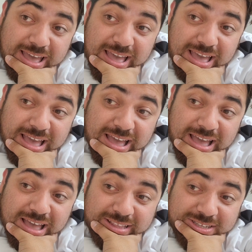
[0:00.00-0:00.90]

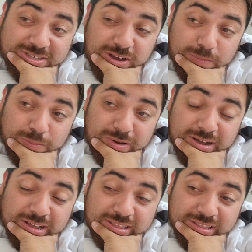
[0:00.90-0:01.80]
And
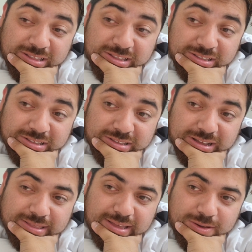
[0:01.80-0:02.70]
someone
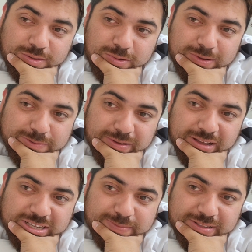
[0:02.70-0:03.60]
I think actually it was my
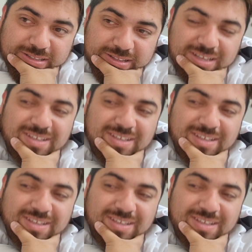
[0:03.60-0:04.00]
husband.